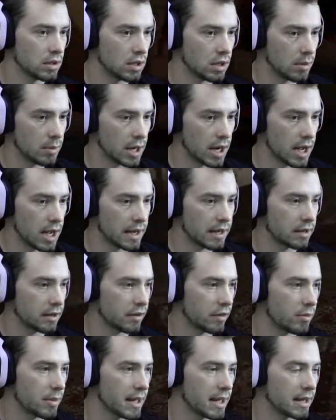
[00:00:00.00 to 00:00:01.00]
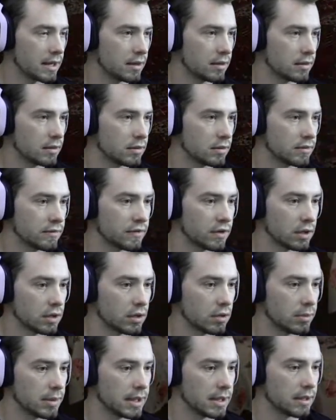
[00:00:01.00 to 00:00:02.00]
I'm gonna hide under the bed for a
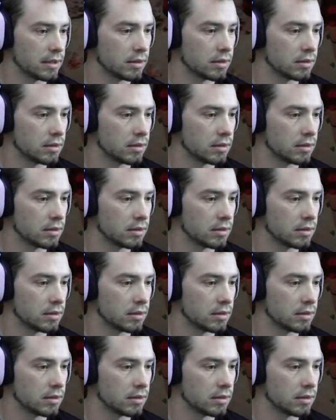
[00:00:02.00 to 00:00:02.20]
little bit.